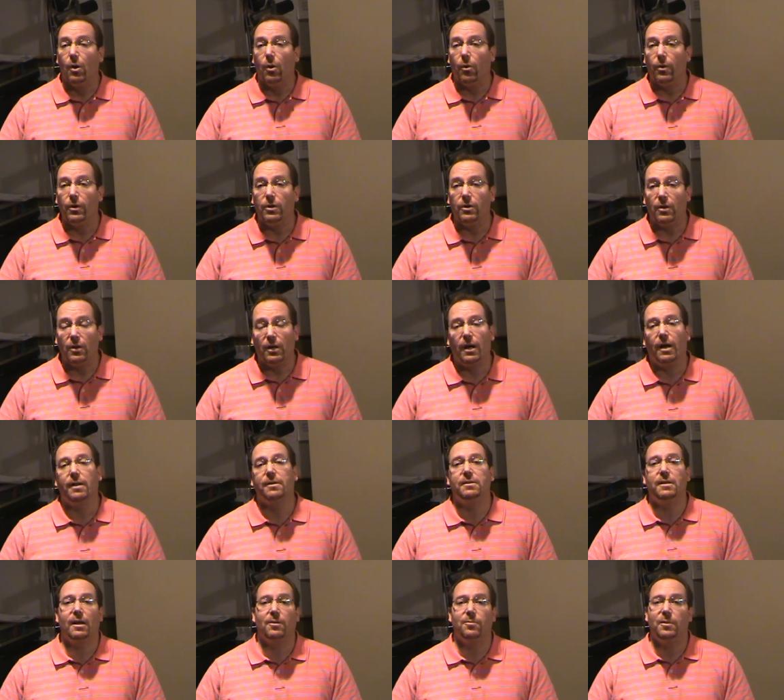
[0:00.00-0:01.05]
or you can
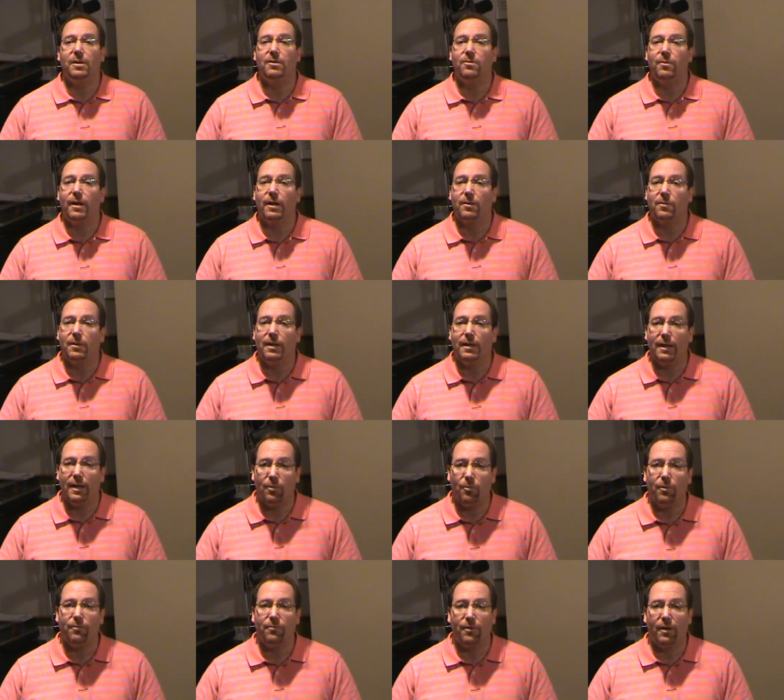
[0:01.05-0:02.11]
contact me directly at
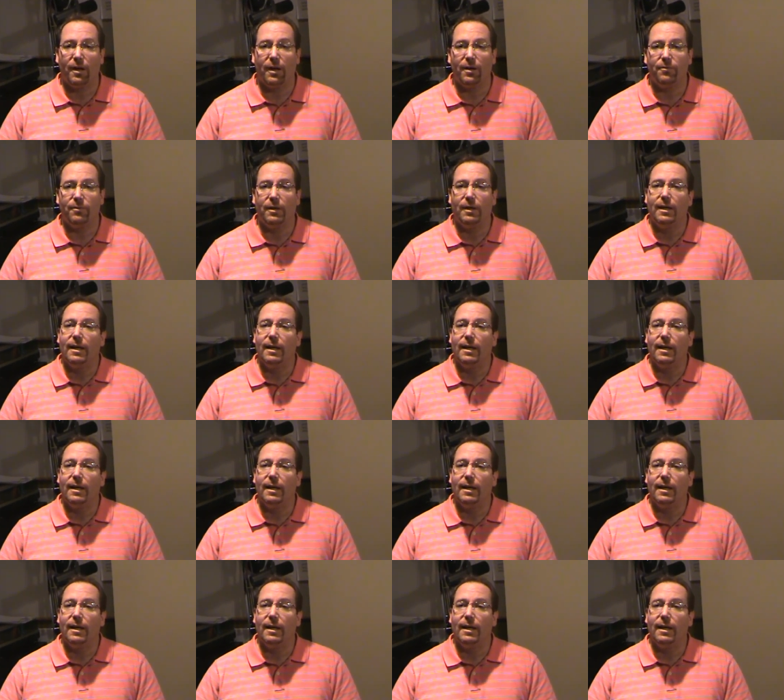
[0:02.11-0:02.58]
815